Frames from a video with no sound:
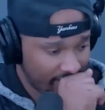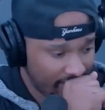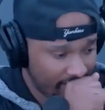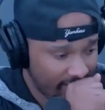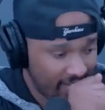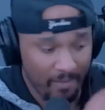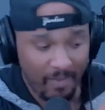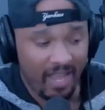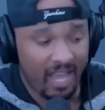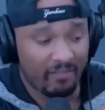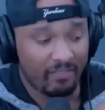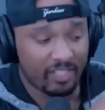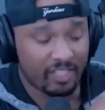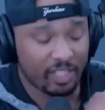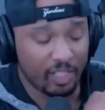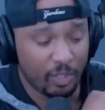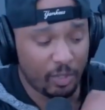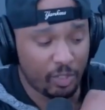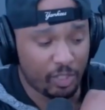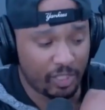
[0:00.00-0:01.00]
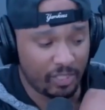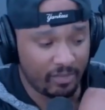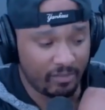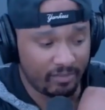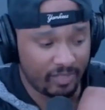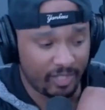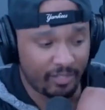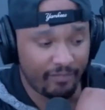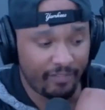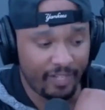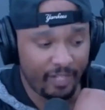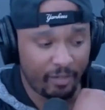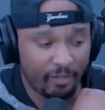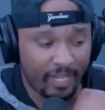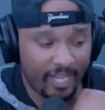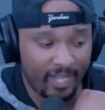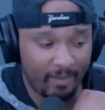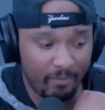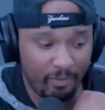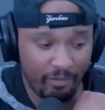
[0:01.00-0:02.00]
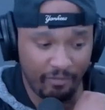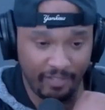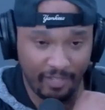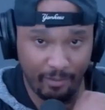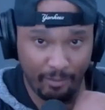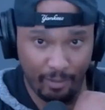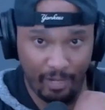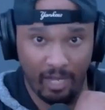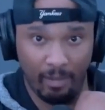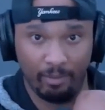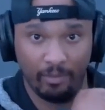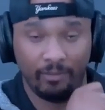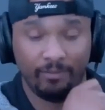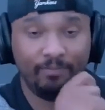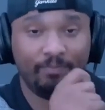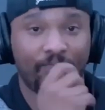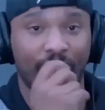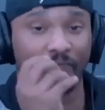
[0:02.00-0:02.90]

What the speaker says: He may have a solution to the video game movie problem.